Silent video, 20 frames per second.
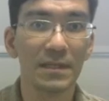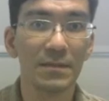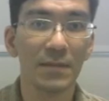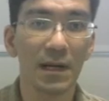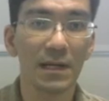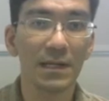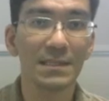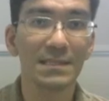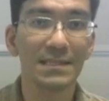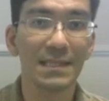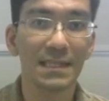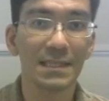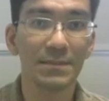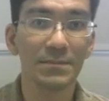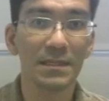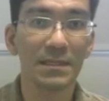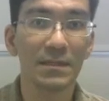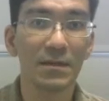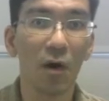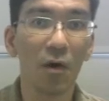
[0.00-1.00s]
market
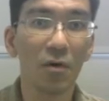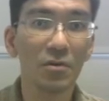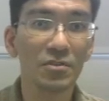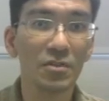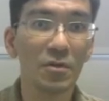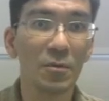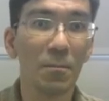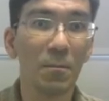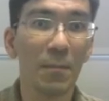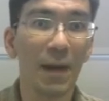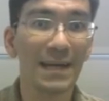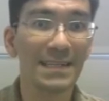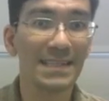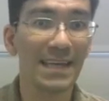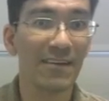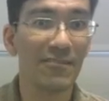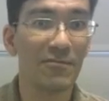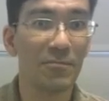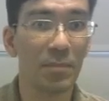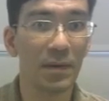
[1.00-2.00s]
sentiment also might
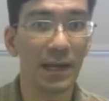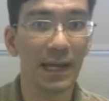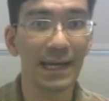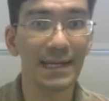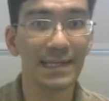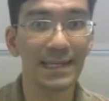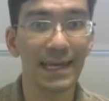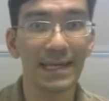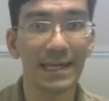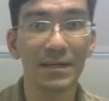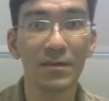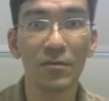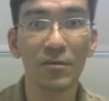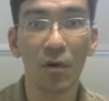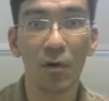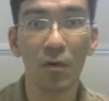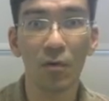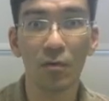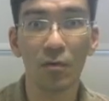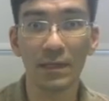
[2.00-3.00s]
have played any
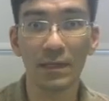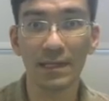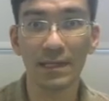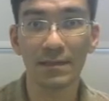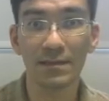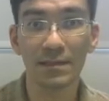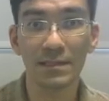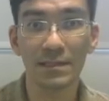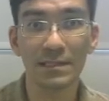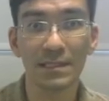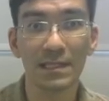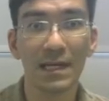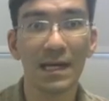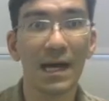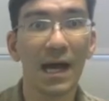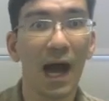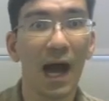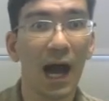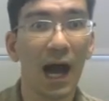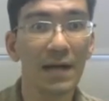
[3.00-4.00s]
role in this
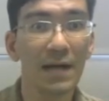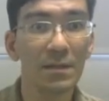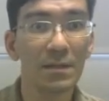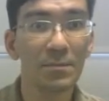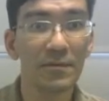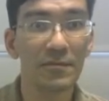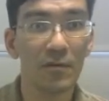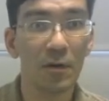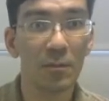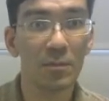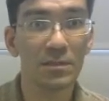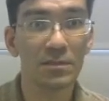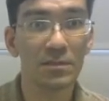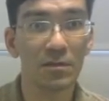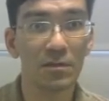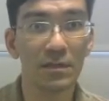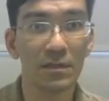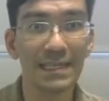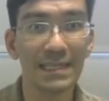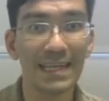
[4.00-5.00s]
underperformance
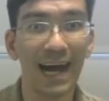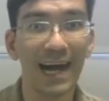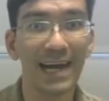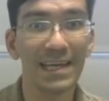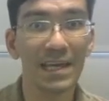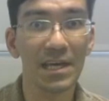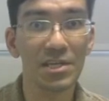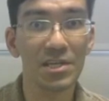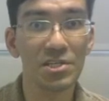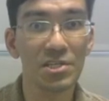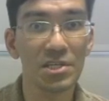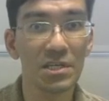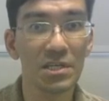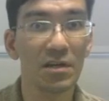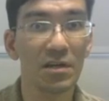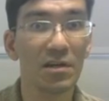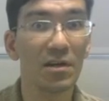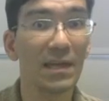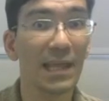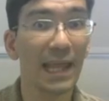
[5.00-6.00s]
in
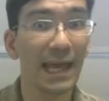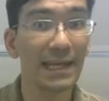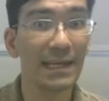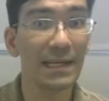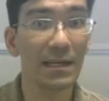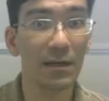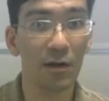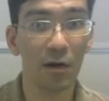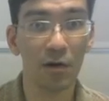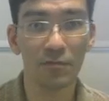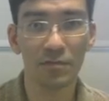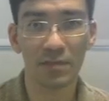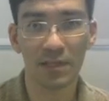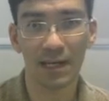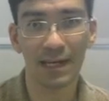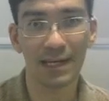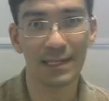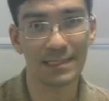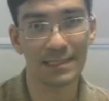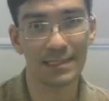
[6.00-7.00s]
IAG lately over the
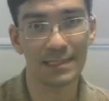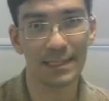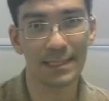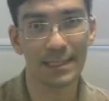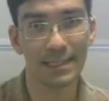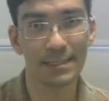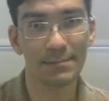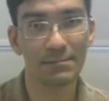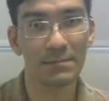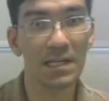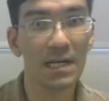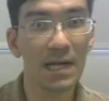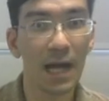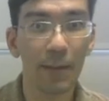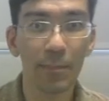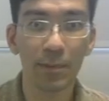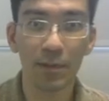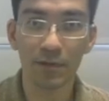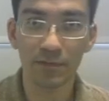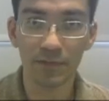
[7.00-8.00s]
last, say,
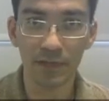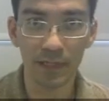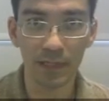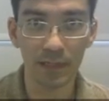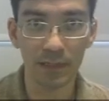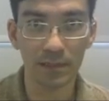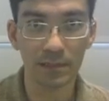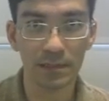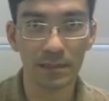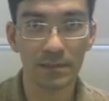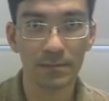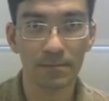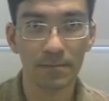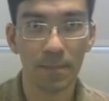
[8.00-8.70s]
couple of years.